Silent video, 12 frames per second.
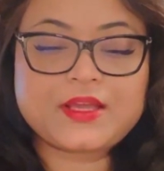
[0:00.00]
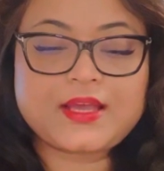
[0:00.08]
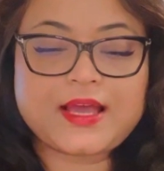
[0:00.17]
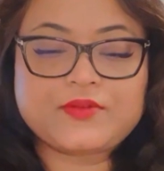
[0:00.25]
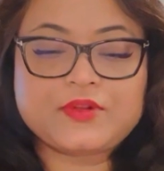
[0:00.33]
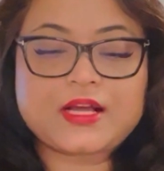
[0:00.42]

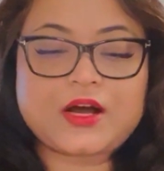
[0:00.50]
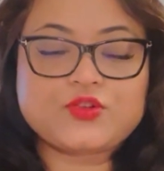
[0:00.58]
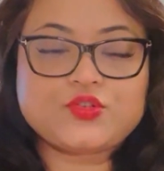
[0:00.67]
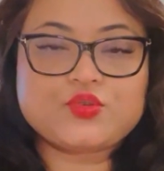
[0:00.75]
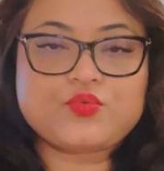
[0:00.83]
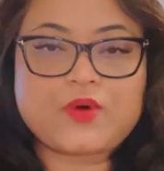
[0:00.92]
and we'll
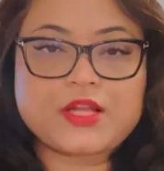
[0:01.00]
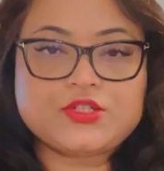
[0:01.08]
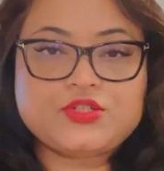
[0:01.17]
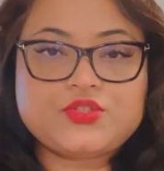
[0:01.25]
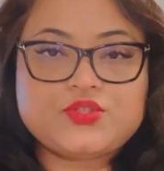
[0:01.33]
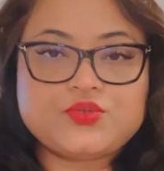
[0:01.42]
count to
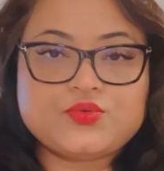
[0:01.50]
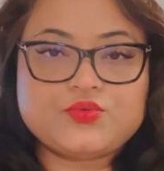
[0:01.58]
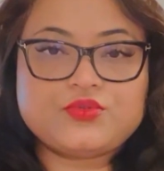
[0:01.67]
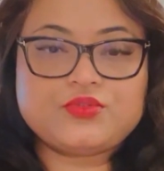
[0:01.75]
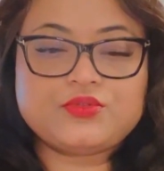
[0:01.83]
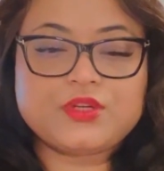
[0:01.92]
1, 2,
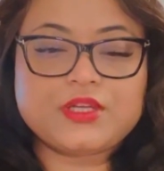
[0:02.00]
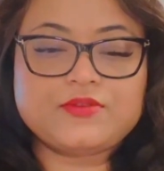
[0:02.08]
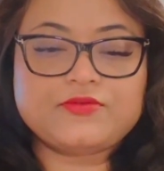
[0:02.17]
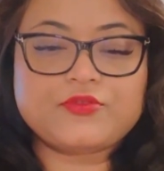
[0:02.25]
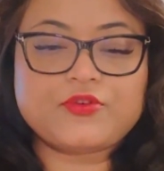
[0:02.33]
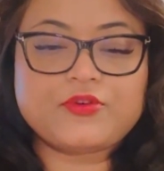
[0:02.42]
3,
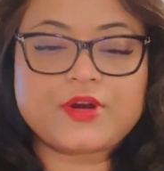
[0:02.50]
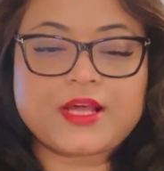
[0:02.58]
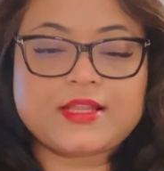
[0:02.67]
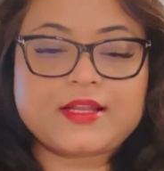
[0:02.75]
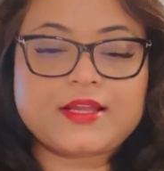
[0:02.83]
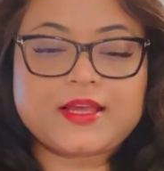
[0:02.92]
4,
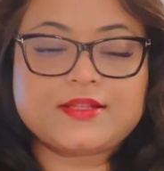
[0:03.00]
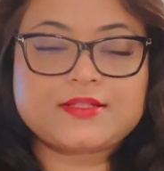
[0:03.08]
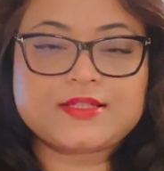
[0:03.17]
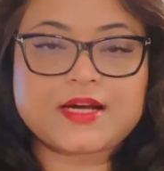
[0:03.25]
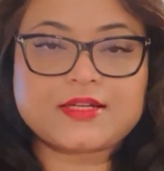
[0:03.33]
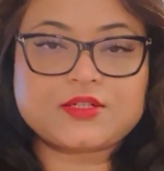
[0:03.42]
and then again
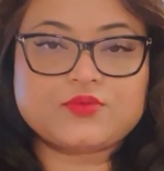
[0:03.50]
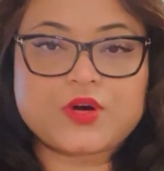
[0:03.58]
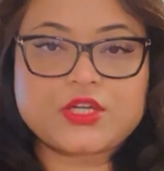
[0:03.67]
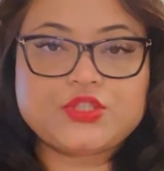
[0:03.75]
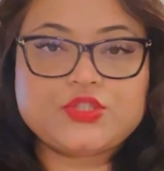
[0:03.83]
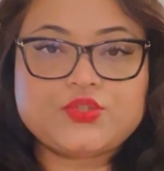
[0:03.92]
start in 1,